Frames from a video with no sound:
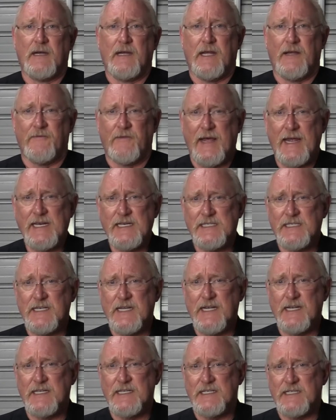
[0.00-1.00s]
If
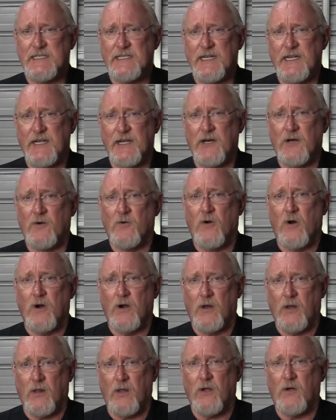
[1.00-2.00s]
HC and CO
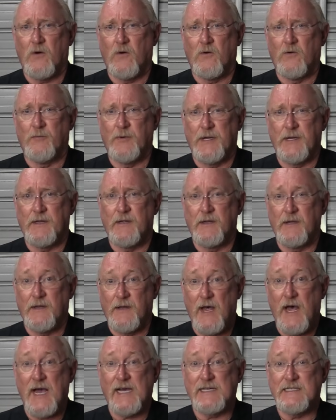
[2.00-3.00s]
are low, but
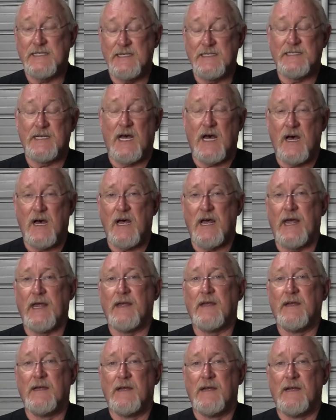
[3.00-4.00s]
NOx is high,